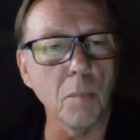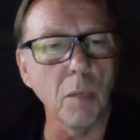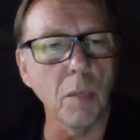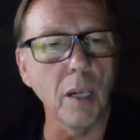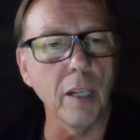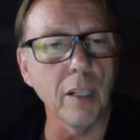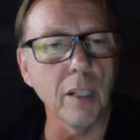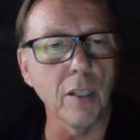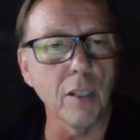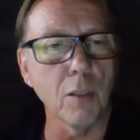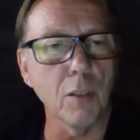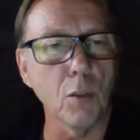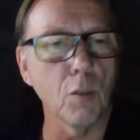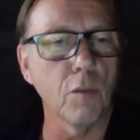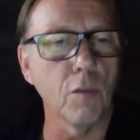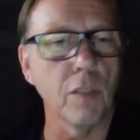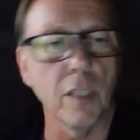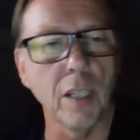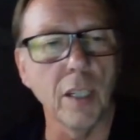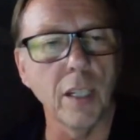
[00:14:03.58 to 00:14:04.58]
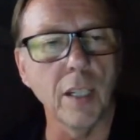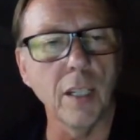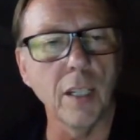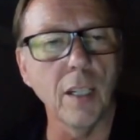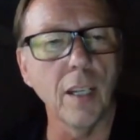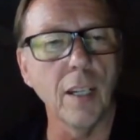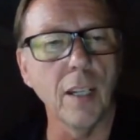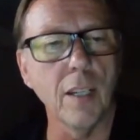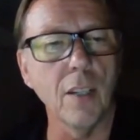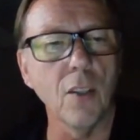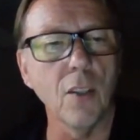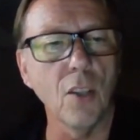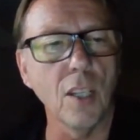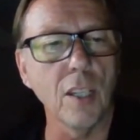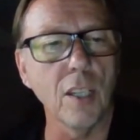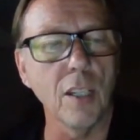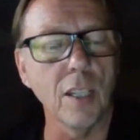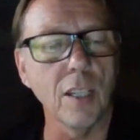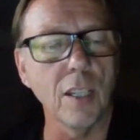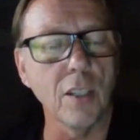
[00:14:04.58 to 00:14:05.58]
background of it, and
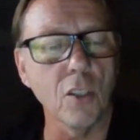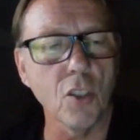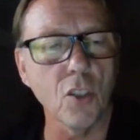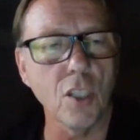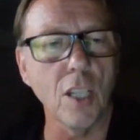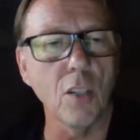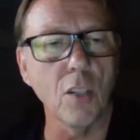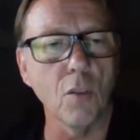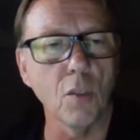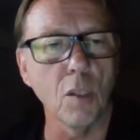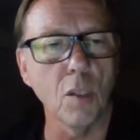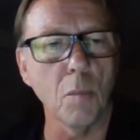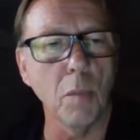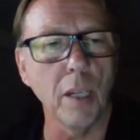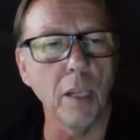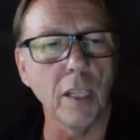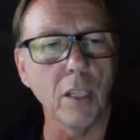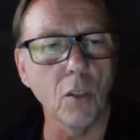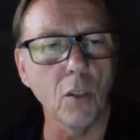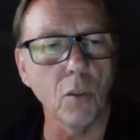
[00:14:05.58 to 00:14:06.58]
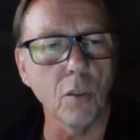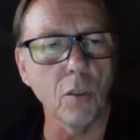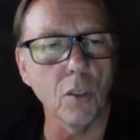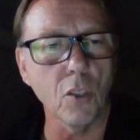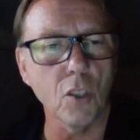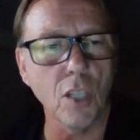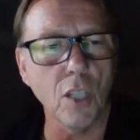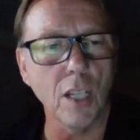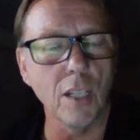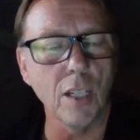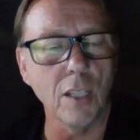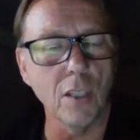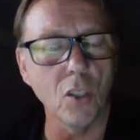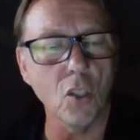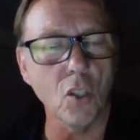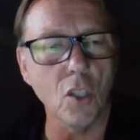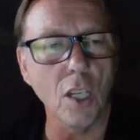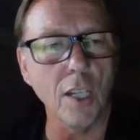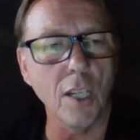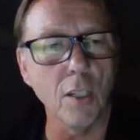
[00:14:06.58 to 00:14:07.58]
they're either sitting on their bike or they're sitting at
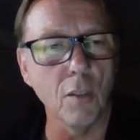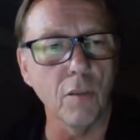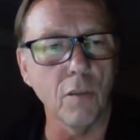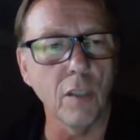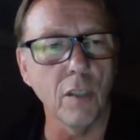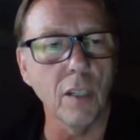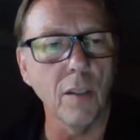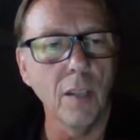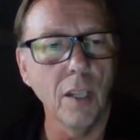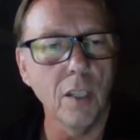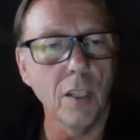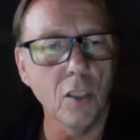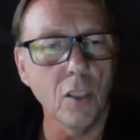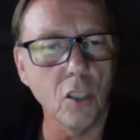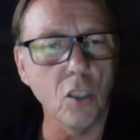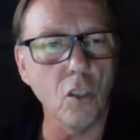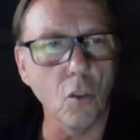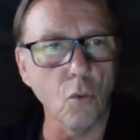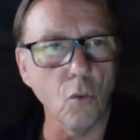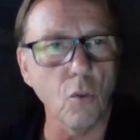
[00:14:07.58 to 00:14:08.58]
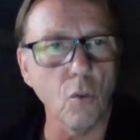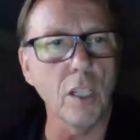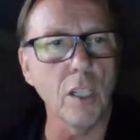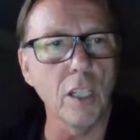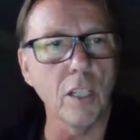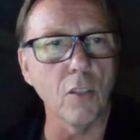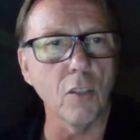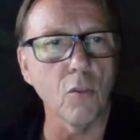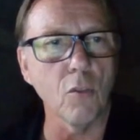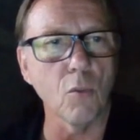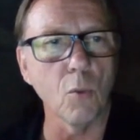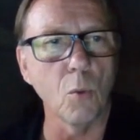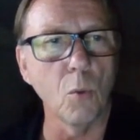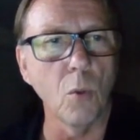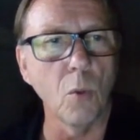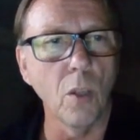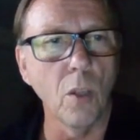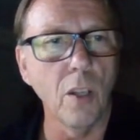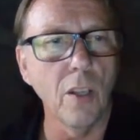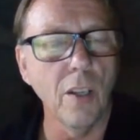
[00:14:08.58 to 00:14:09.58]
the side of it, just ready to
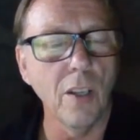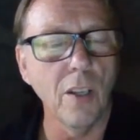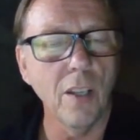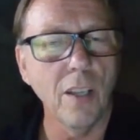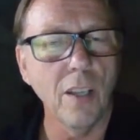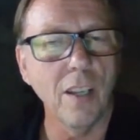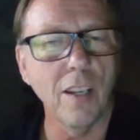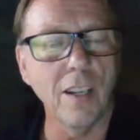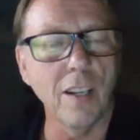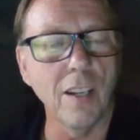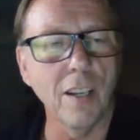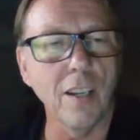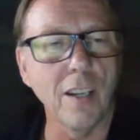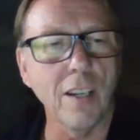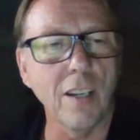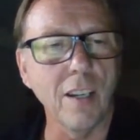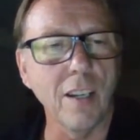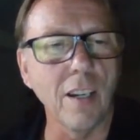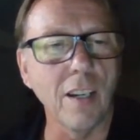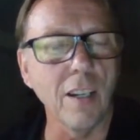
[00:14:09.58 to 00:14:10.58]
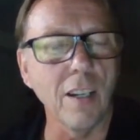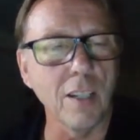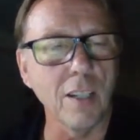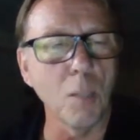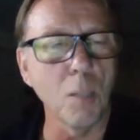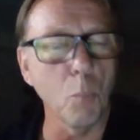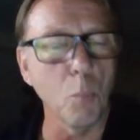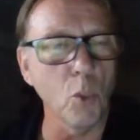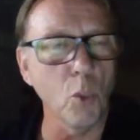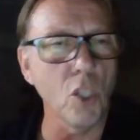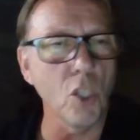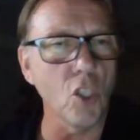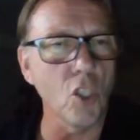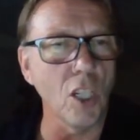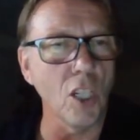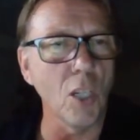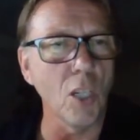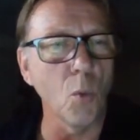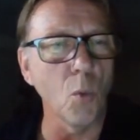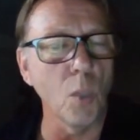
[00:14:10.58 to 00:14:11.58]
roll. And I can
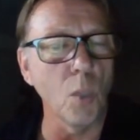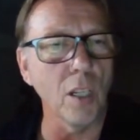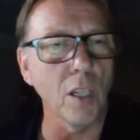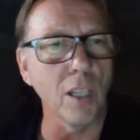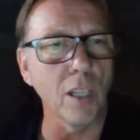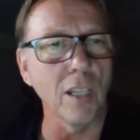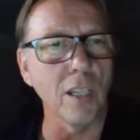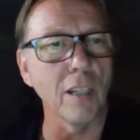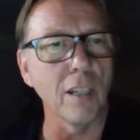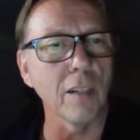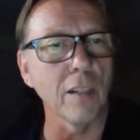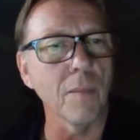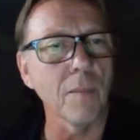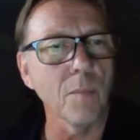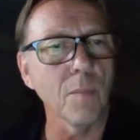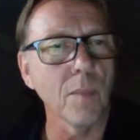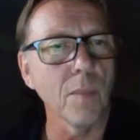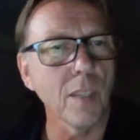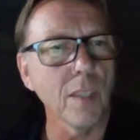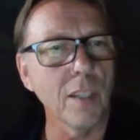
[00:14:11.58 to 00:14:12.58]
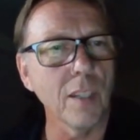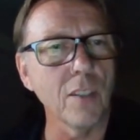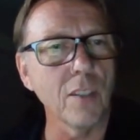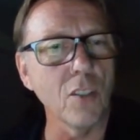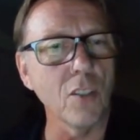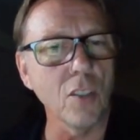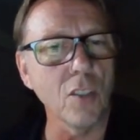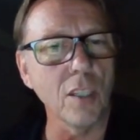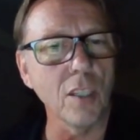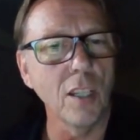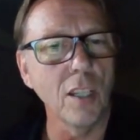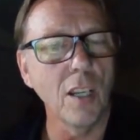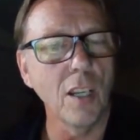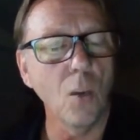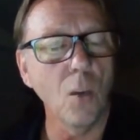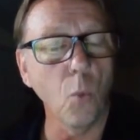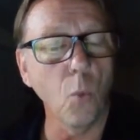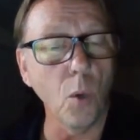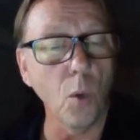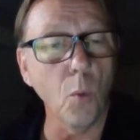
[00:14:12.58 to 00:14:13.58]
appreciate where they are. And as I said,
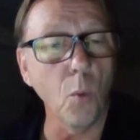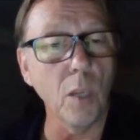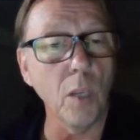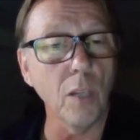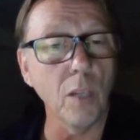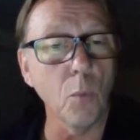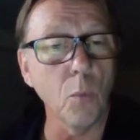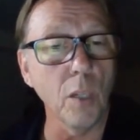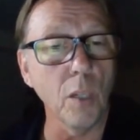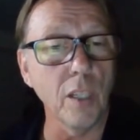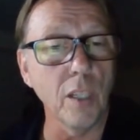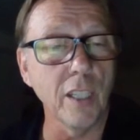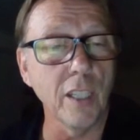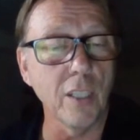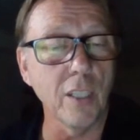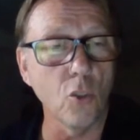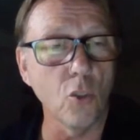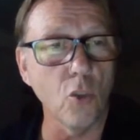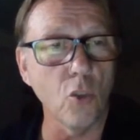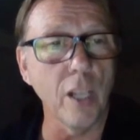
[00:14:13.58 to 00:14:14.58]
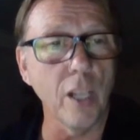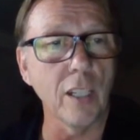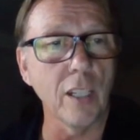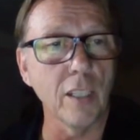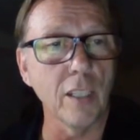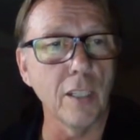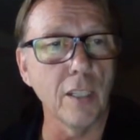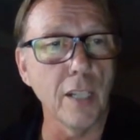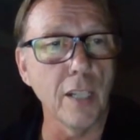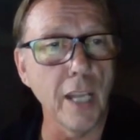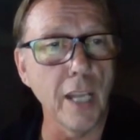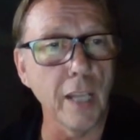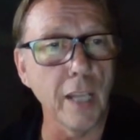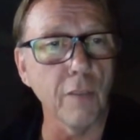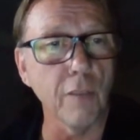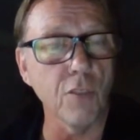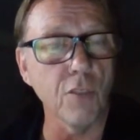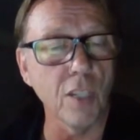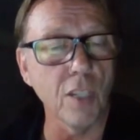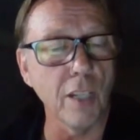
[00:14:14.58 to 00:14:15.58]
where the adrenaline
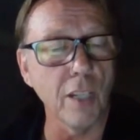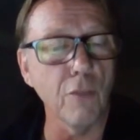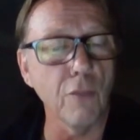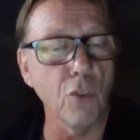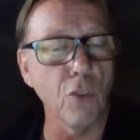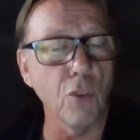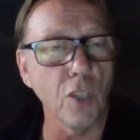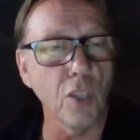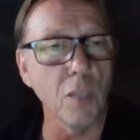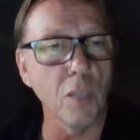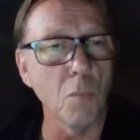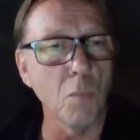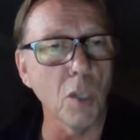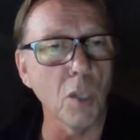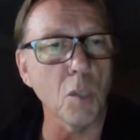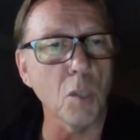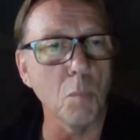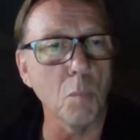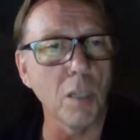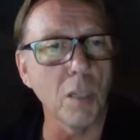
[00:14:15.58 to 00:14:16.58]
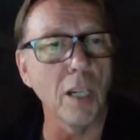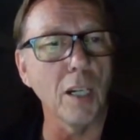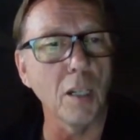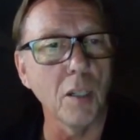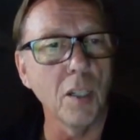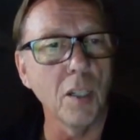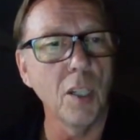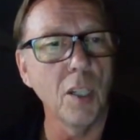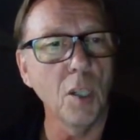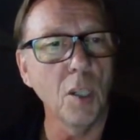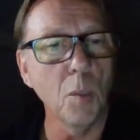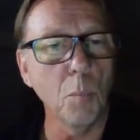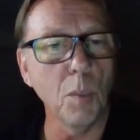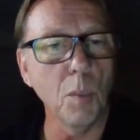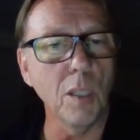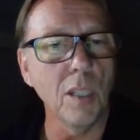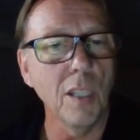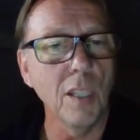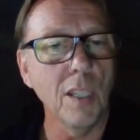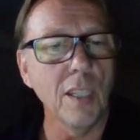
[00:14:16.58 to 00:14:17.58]
nerves and everything must be at.
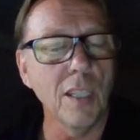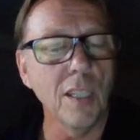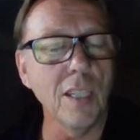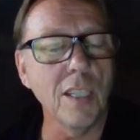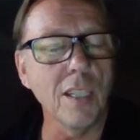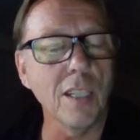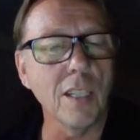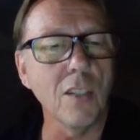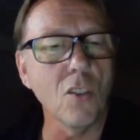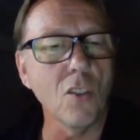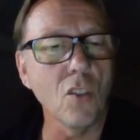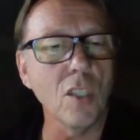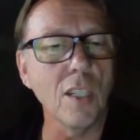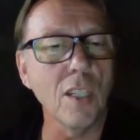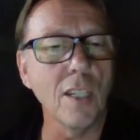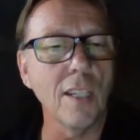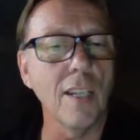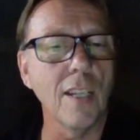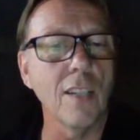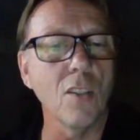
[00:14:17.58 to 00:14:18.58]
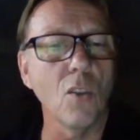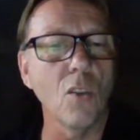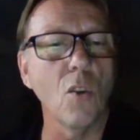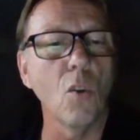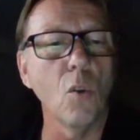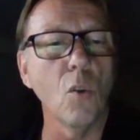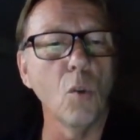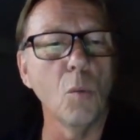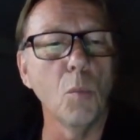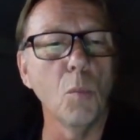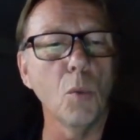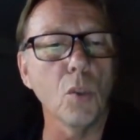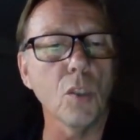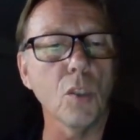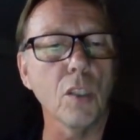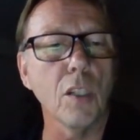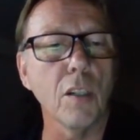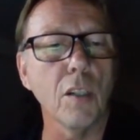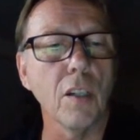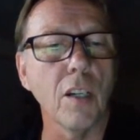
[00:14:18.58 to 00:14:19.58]
But you can see it, it's
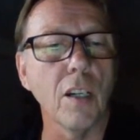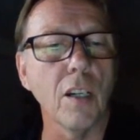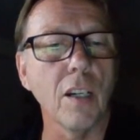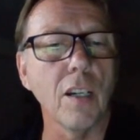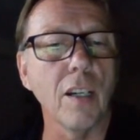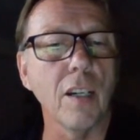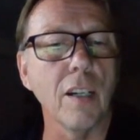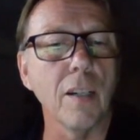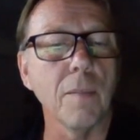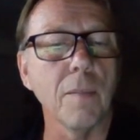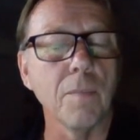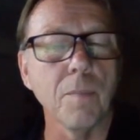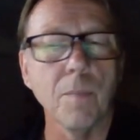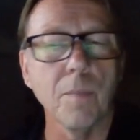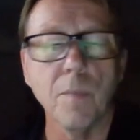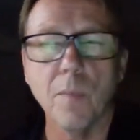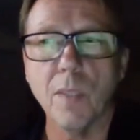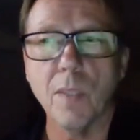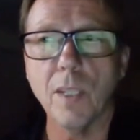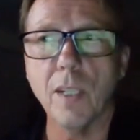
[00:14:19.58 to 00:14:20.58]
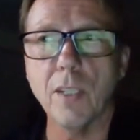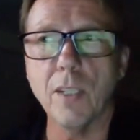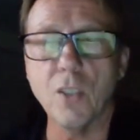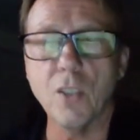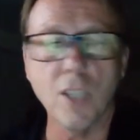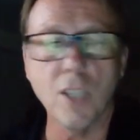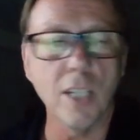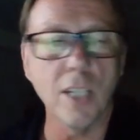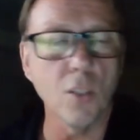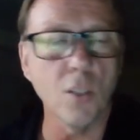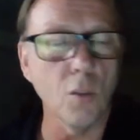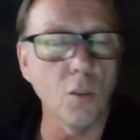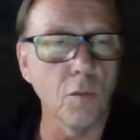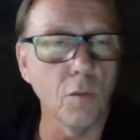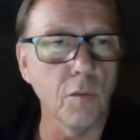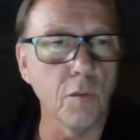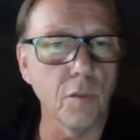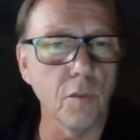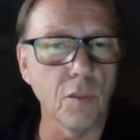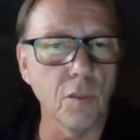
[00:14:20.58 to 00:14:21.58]
almost a sense
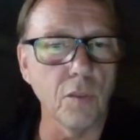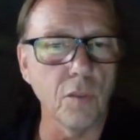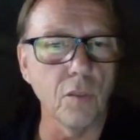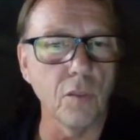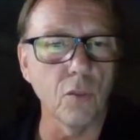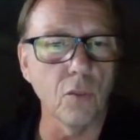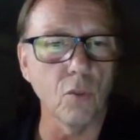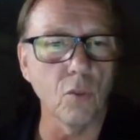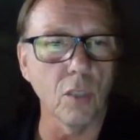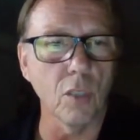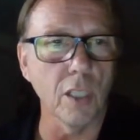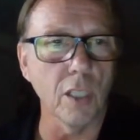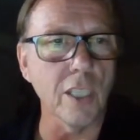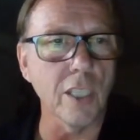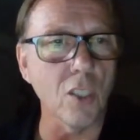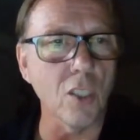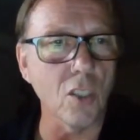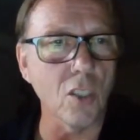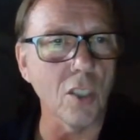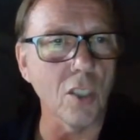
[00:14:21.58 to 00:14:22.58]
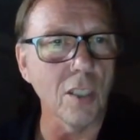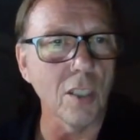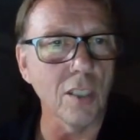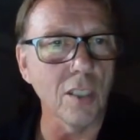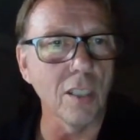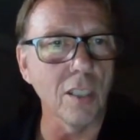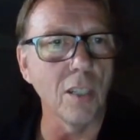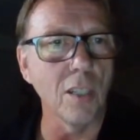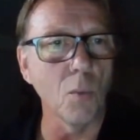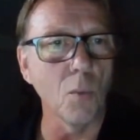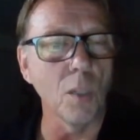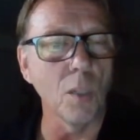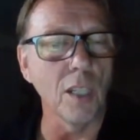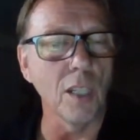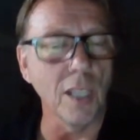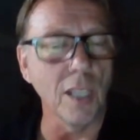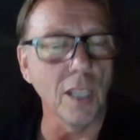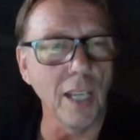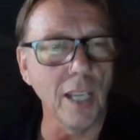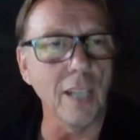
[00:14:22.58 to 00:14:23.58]
of release that when
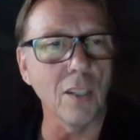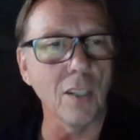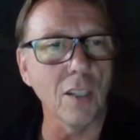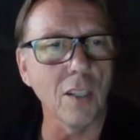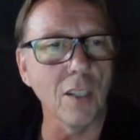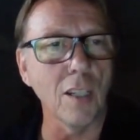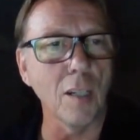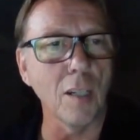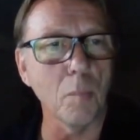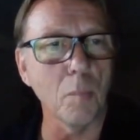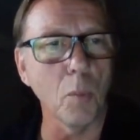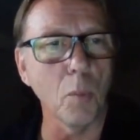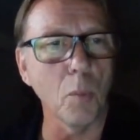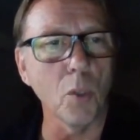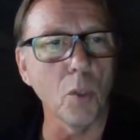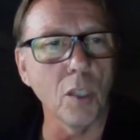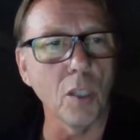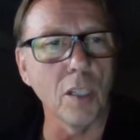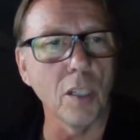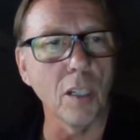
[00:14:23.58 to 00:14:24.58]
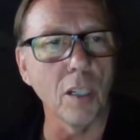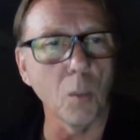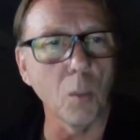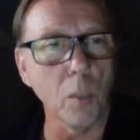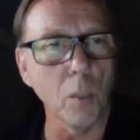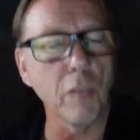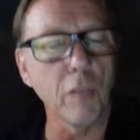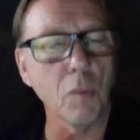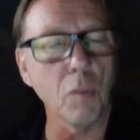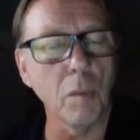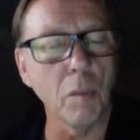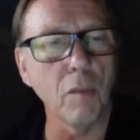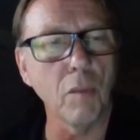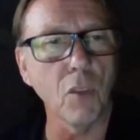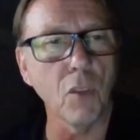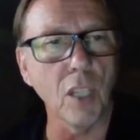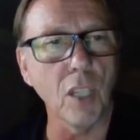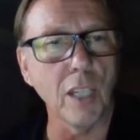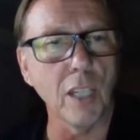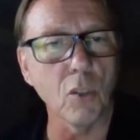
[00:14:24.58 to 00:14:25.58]
they get to that point and they're away from
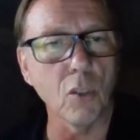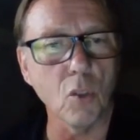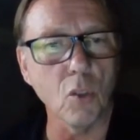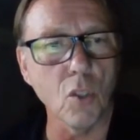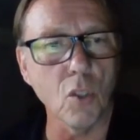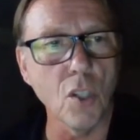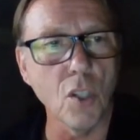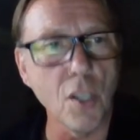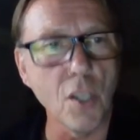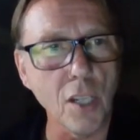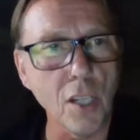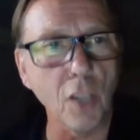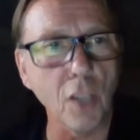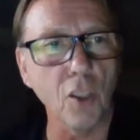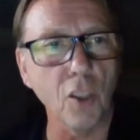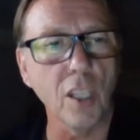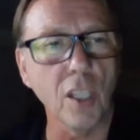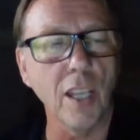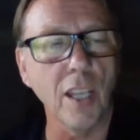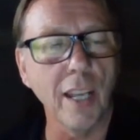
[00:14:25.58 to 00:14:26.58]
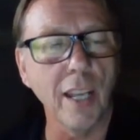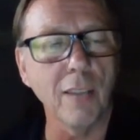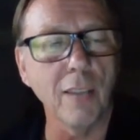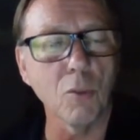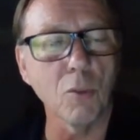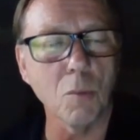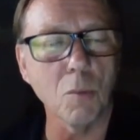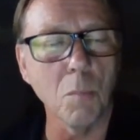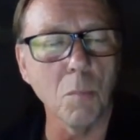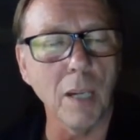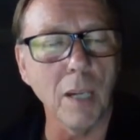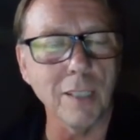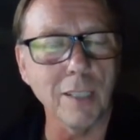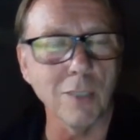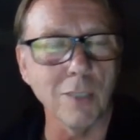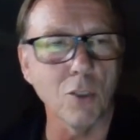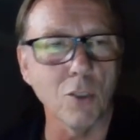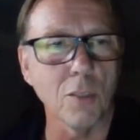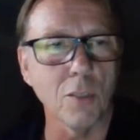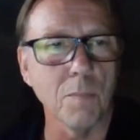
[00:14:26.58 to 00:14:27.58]
everything else, because nothing else
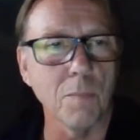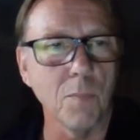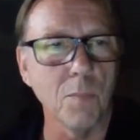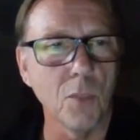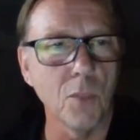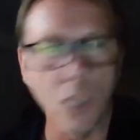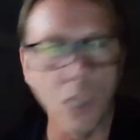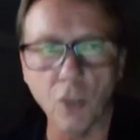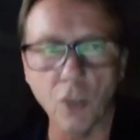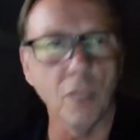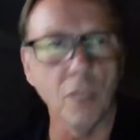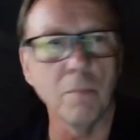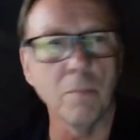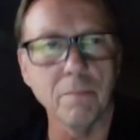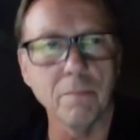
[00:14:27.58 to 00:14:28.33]
matters. Nothing.